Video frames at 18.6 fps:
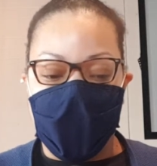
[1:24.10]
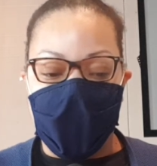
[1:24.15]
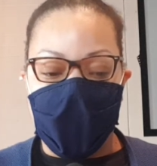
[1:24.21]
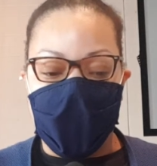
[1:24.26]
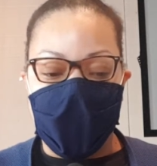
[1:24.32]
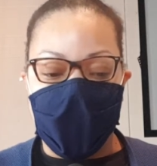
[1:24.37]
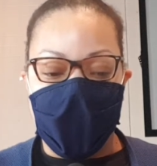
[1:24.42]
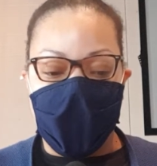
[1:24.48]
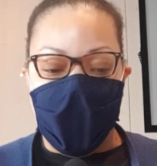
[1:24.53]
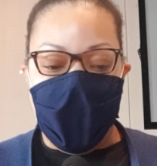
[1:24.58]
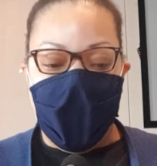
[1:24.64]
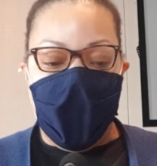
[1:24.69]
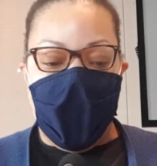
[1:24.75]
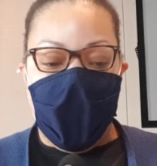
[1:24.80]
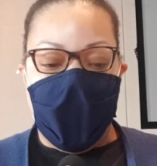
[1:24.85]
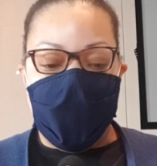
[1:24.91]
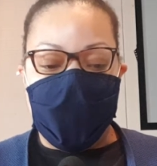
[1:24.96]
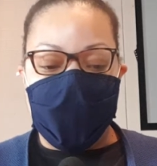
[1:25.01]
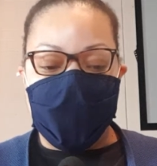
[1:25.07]
wrong,
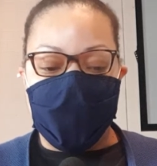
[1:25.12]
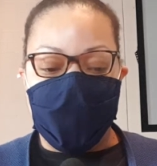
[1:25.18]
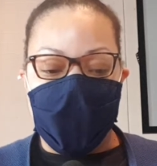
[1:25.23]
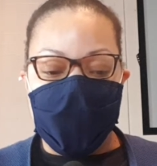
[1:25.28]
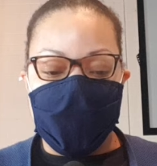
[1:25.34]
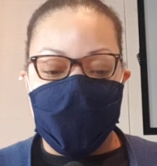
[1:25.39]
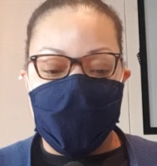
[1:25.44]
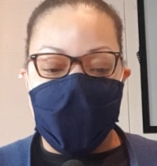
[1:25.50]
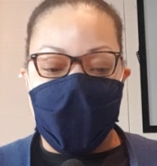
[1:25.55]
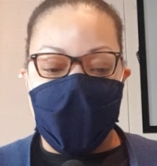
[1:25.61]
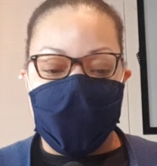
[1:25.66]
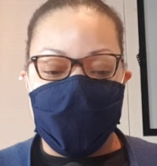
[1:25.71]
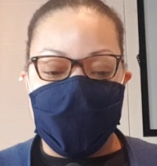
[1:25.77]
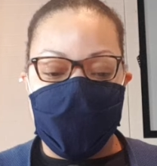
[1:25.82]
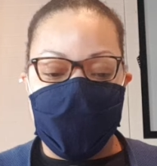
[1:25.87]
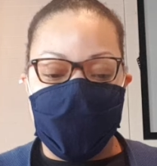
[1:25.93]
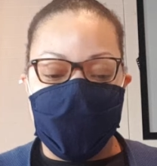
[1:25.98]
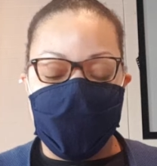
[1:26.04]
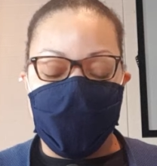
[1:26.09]
and these recent
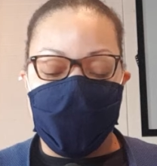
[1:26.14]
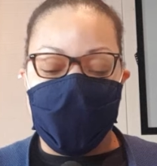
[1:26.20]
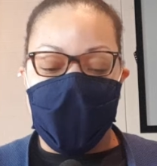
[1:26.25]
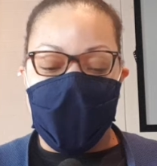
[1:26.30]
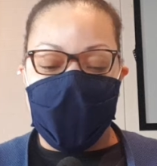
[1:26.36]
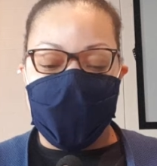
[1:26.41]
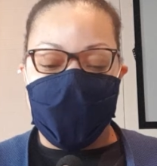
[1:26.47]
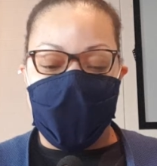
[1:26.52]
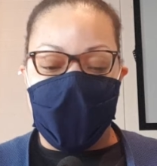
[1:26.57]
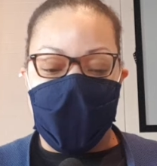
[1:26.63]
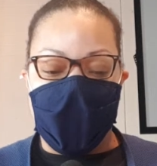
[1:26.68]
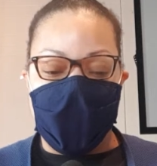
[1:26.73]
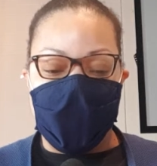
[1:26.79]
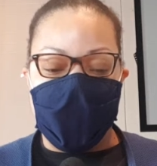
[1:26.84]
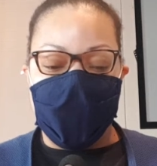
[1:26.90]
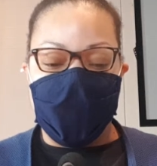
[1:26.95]
actions were not right.